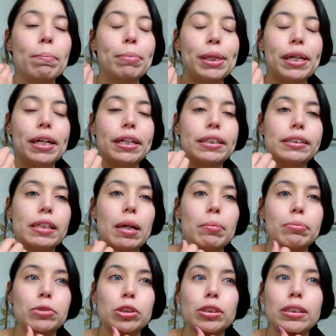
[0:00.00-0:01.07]
because
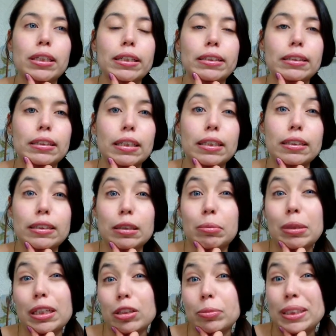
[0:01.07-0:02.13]
your skin's going to still
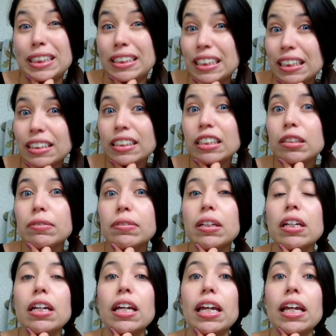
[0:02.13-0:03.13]
be a little bit sensitive,